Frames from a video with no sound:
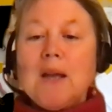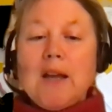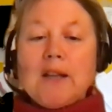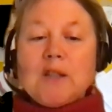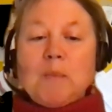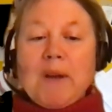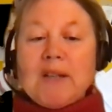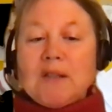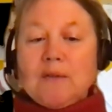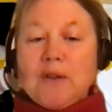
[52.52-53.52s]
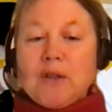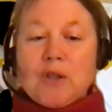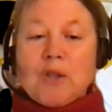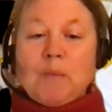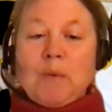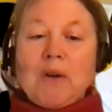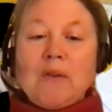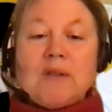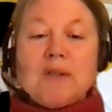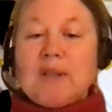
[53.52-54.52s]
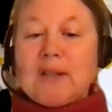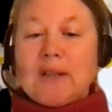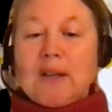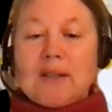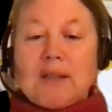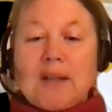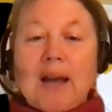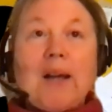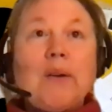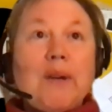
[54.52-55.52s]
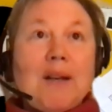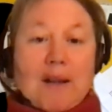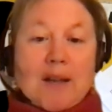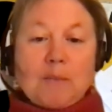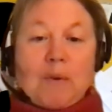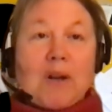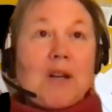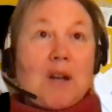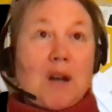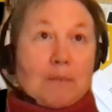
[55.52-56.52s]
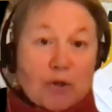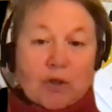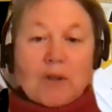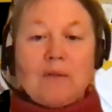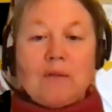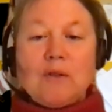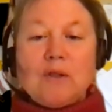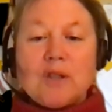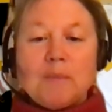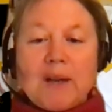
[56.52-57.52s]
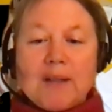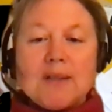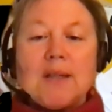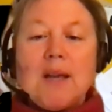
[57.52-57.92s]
It's a space that functions both as a designated gallery led by Judith, who you just met,